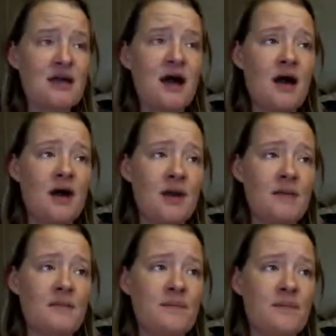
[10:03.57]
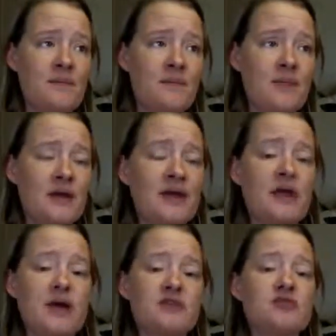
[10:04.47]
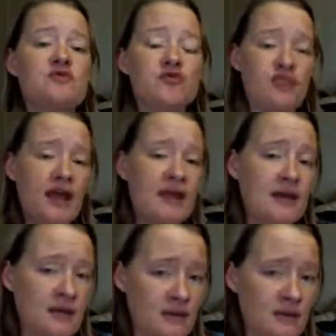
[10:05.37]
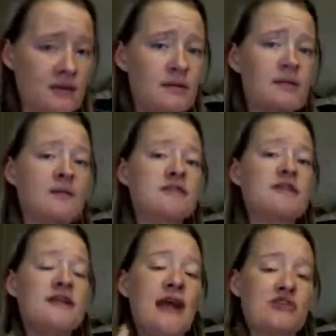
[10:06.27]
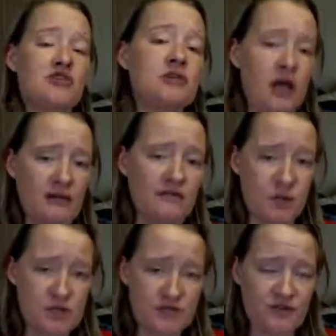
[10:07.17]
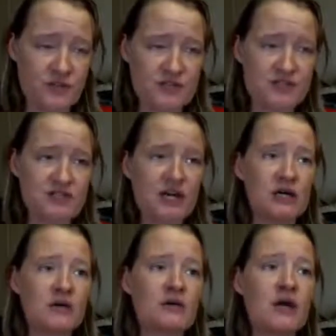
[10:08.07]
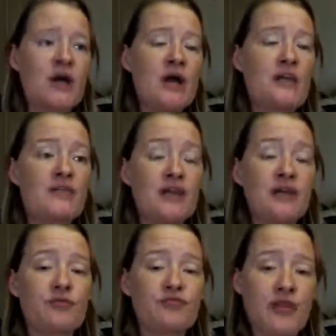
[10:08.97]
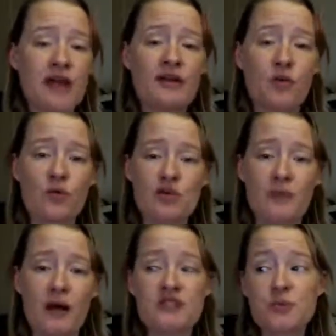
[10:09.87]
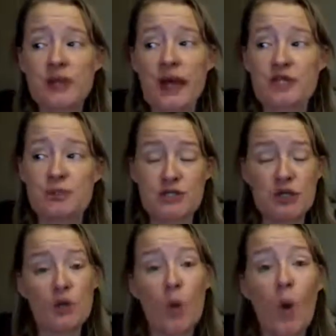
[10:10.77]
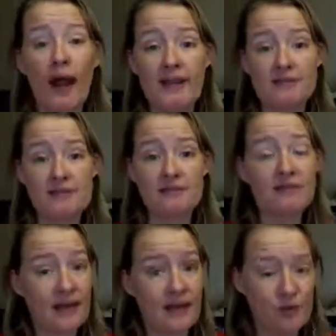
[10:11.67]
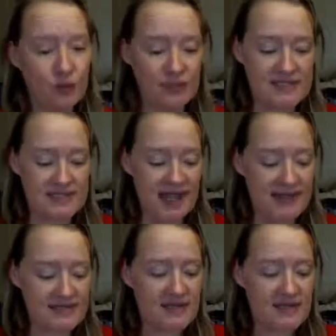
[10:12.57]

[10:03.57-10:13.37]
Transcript: um, and as you drain the natural life force from this stone, the red and orange spots will actually turn white. Now, how cool is that?